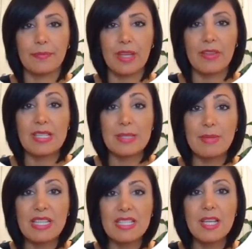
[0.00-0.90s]
This
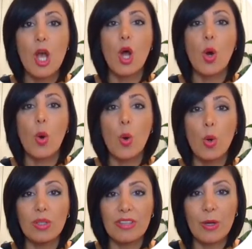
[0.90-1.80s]
means
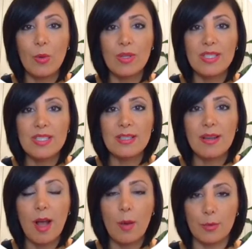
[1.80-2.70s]
all records
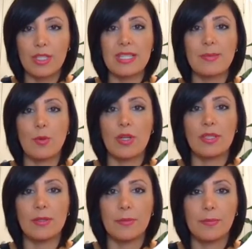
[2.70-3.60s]
up to this
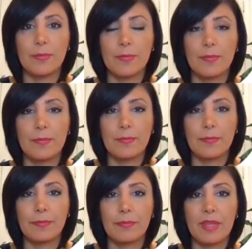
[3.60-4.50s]
point.
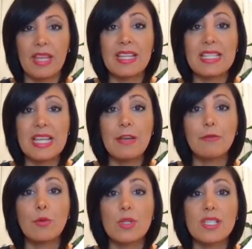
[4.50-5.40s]
The same
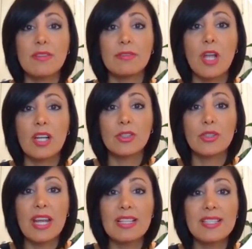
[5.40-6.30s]
force of log
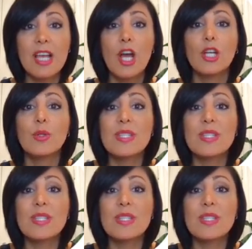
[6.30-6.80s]
trails to